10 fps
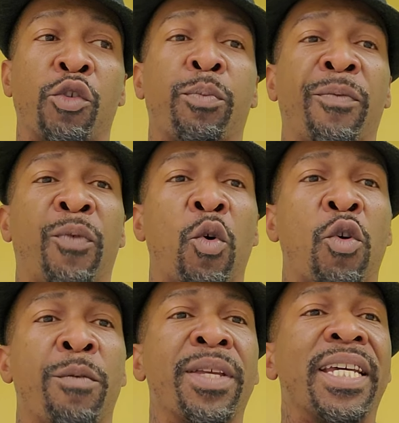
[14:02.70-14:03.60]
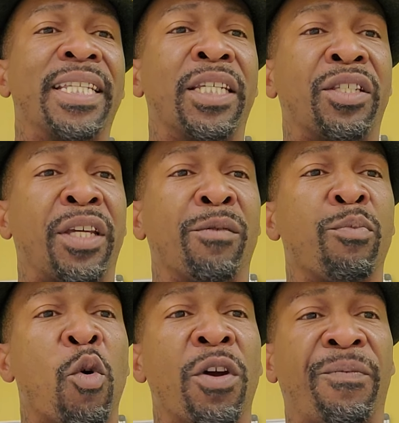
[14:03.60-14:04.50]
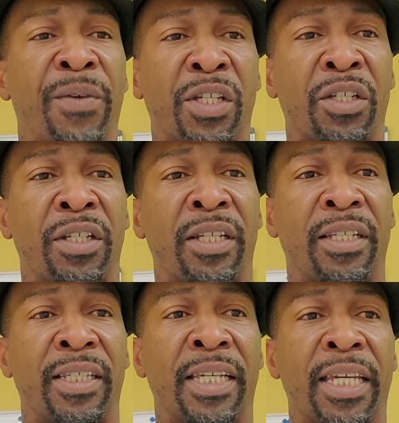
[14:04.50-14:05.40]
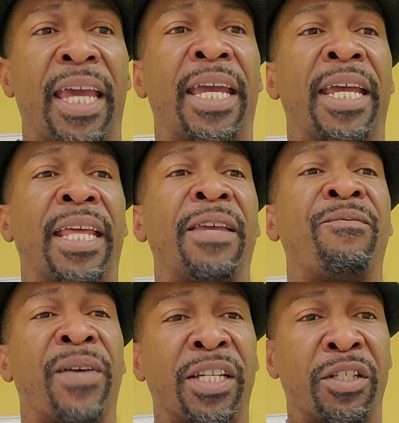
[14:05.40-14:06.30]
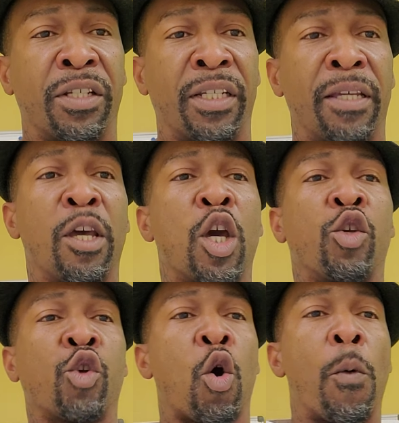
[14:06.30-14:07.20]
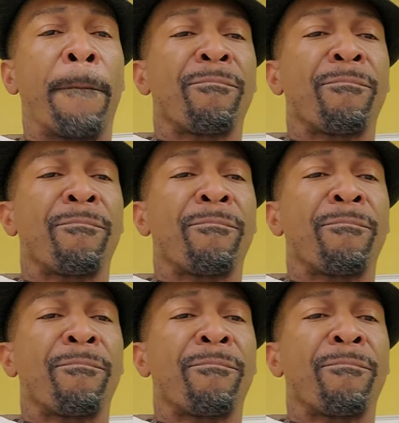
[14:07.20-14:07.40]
perform the steps more efficiently and efficiently. So